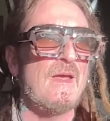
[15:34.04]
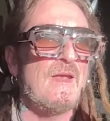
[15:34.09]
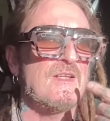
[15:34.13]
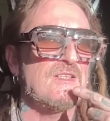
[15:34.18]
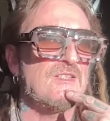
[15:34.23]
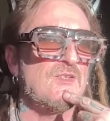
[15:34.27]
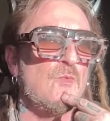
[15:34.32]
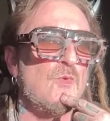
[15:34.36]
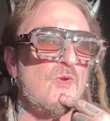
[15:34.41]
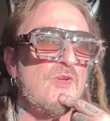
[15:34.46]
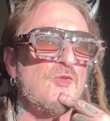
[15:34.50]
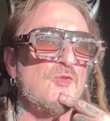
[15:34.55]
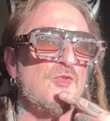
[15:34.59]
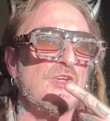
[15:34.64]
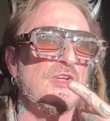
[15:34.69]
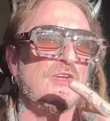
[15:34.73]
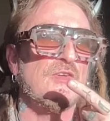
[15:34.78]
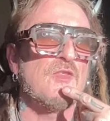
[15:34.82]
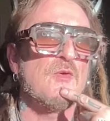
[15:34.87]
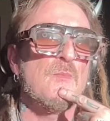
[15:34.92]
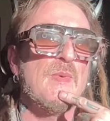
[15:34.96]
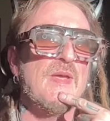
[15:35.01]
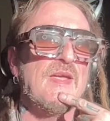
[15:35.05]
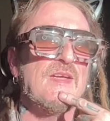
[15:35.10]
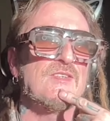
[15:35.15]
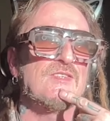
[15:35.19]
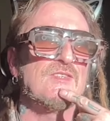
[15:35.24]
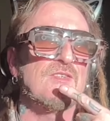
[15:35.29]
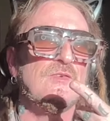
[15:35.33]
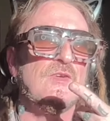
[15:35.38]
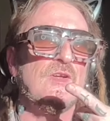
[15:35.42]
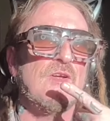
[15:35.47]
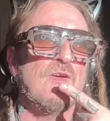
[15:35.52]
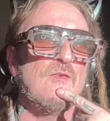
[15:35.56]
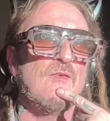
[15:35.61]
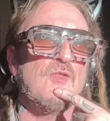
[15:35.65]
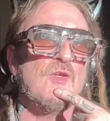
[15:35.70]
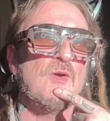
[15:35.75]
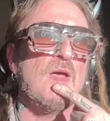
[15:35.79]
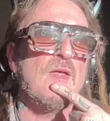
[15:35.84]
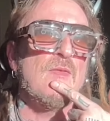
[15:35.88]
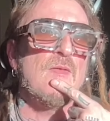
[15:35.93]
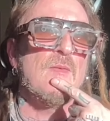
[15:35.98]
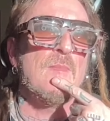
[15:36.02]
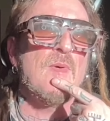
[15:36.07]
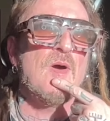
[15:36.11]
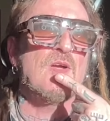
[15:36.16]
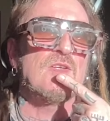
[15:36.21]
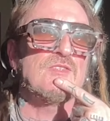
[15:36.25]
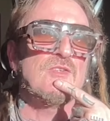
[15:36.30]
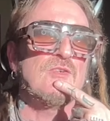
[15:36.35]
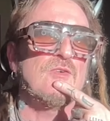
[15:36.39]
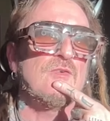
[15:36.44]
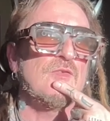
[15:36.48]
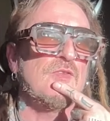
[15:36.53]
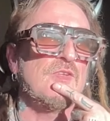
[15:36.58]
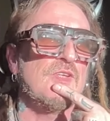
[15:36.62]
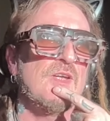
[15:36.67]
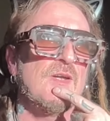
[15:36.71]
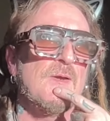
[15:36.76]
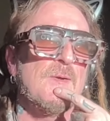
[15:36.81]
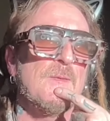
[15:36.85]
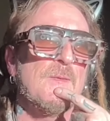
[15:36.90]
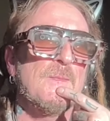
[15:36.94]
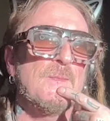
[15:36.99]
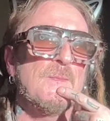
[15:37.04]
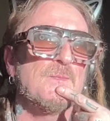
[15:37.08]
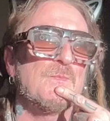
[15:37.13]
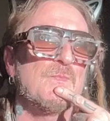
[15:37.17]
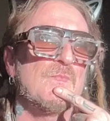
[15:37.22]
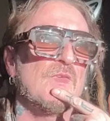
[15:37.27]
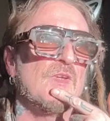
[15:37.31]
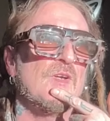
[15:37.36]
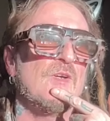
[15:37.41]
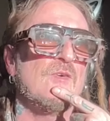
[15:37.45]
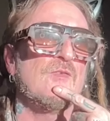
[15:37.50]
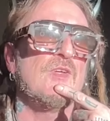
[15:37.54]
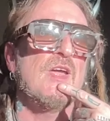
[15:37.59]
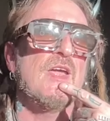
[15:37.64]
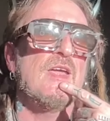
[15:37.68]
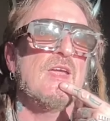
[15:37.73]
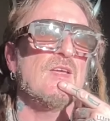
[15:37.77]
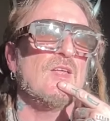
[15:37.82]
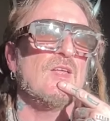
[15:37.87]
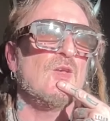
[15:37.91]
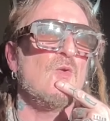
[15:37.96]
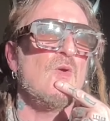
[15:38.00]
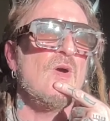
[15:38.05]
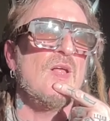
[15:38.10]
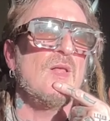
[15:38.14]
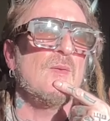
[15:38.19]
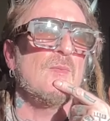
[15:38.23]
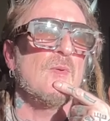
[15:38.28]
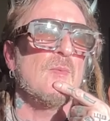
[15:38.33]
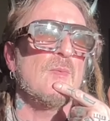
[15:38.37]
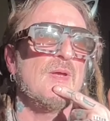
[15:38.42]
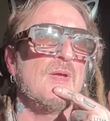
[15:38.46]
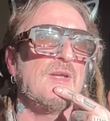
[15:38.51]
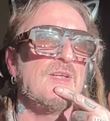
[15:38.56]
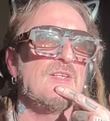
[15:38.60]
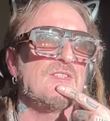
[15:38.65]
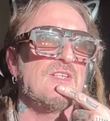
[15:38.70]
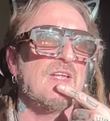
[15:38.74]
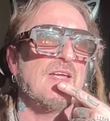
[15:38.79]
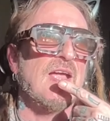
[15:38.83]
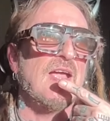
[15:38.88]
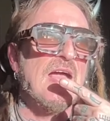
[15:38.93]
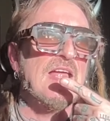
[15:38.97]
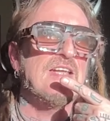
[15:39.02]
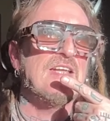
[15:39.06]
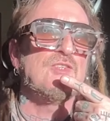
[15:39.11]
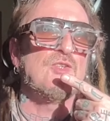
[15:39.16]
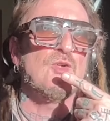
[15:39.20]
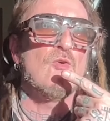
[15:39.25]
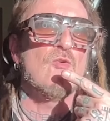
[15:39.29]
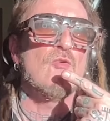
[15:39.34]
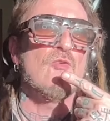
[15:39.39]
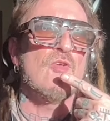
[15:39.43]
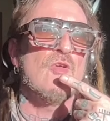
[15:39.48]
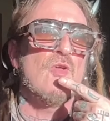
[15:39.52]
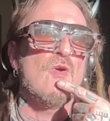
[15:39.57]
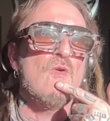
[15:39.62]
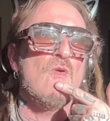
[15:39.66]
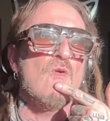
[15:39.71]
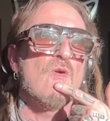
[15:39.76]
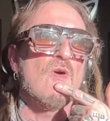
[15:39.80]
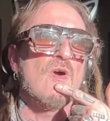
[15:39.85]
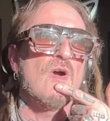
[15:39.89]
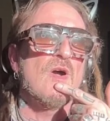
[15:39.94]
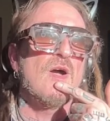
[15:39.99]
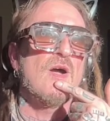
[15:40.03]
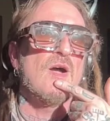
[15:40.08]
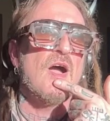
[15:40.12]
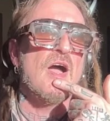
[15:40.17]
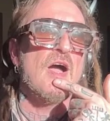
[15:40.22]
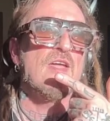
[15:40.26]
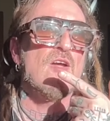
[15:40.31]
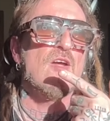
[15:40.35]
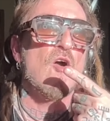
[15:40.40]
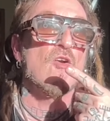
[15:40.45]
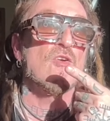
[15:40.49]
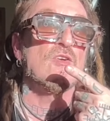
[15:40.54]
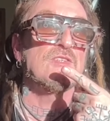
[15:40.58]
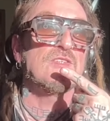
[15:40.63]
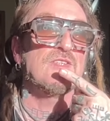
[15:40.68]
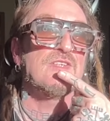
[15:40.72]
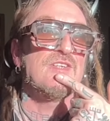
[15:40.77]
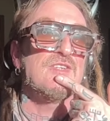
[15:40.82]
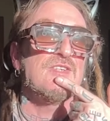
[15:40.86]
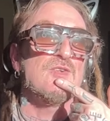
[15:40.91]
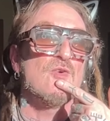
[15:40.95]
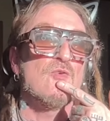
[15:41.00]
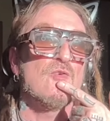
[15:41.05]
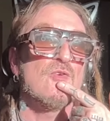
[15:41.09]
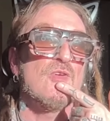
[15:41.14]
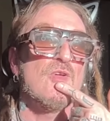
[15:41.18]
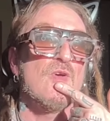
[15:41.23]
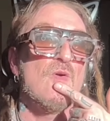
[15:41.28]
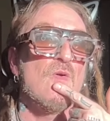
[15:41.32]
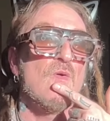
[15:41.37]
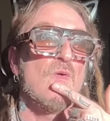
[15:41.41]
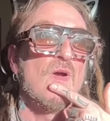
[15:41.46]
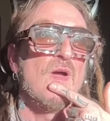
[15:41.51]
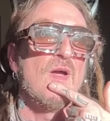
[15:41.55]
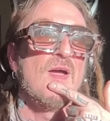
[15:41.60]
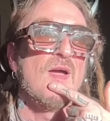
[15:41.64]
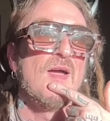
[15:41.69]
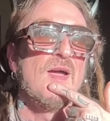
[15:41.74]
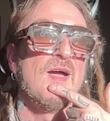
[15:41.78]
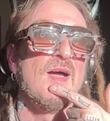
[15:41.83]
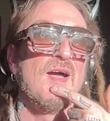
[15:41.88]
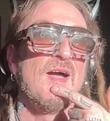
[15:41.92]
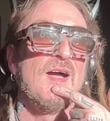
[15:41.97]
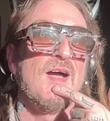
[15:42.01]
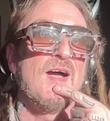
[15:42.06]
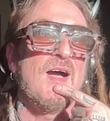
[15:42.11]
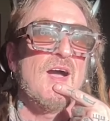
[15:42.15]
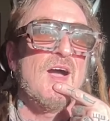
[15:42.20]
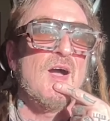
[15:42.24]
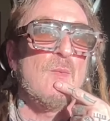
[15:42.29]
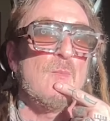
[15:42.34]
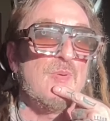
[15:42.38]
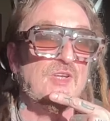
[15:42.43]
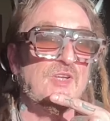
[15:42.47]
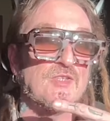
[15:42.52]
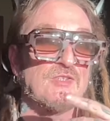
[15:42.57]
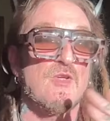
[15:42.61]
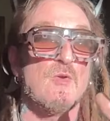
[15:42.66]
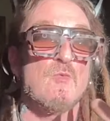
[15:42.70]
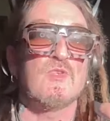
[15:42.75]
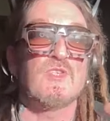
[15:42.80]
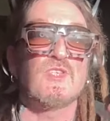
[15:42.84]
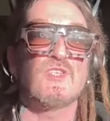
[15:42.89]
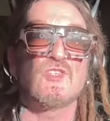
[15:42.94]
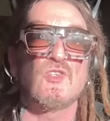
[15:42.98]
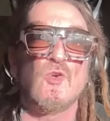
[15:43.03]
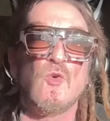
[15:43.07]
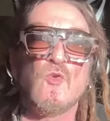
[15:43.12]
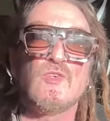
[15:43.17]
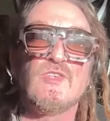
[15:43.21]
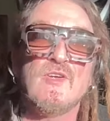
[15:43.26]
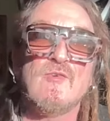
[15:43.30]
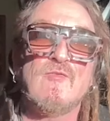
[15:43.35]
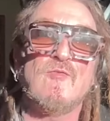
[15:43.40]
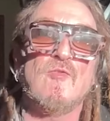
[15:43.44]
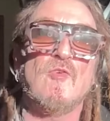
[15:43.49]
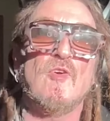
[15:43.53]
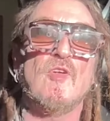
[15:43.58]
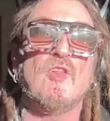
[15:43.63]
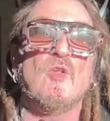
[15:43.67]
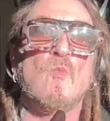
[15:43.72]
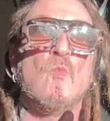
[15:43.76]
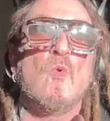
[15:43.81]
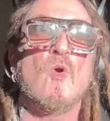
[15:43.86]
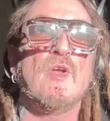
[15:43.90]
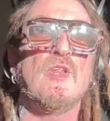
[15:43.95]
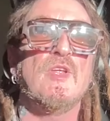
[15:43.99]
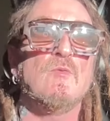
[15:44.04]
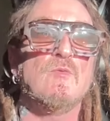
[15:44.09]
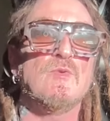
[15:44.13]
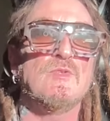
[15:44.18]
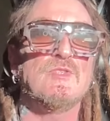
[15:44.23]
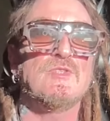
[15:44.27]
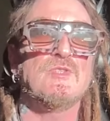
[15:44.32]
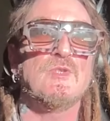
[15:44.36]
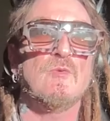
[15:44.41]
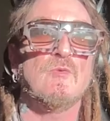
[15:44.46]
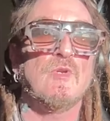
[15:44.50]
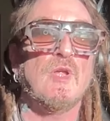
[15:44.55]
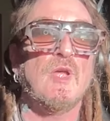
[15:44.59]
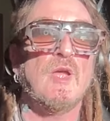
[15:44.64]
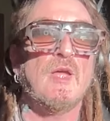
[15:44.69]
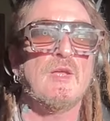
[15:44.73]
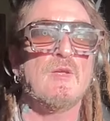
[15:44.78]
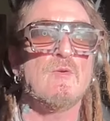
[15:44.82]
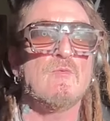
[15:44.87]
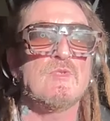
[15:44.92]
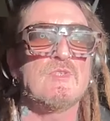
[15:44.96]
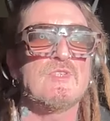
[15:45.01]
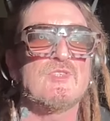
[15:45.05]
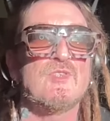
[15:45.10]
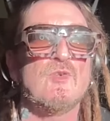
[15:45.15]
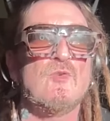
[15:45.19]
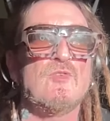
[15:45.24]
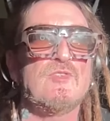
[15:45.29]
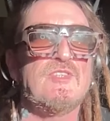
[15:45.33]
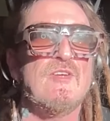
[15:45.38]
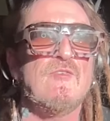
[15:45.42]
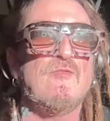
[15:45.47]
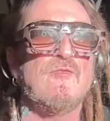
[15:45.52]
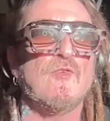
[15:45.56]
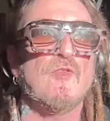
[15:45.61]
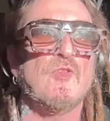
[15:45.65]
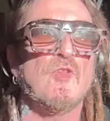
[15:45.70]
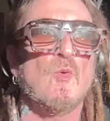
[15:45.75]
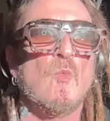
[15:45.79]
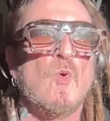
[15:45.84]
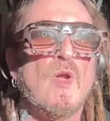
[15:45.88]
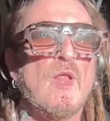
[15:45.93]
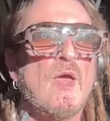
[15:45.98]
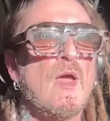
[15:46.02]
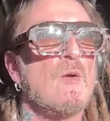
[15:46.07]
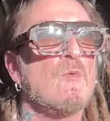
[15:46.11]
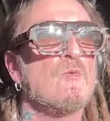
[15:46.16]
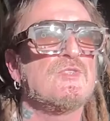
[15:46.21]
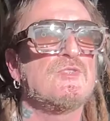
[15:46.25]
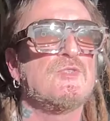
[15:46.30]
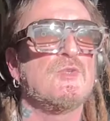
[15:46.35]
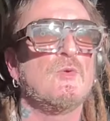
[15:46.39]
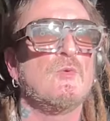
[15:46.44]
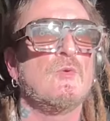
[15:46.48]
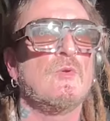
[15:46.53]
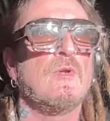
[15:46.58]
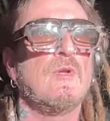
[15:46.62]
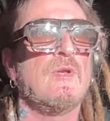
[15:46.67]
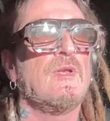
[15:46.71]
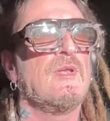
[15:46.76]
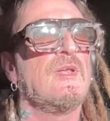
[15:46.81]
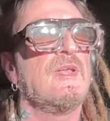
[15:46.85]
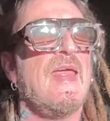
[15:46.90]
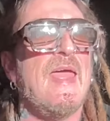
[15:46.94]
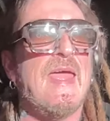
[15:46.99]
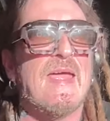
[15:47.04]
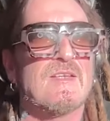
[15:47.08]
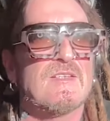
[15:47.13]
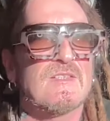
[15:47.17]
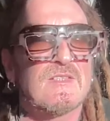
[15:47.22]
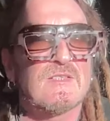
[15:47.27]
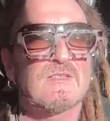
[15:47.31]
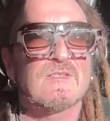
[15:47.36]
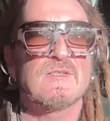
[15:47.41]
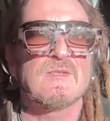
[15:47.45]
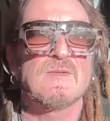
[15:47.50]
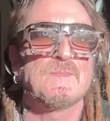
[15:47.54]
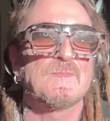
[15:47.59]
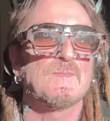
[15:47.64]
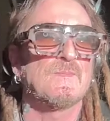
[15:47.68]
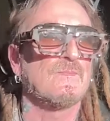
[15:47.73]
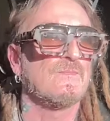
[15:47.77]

And I said, what do you think of the mix of the master of the Hey Hello album? And he's like, I don't know. I honestly don't know. Because it was so different than what he was doing. And it was so different than what I was doing next.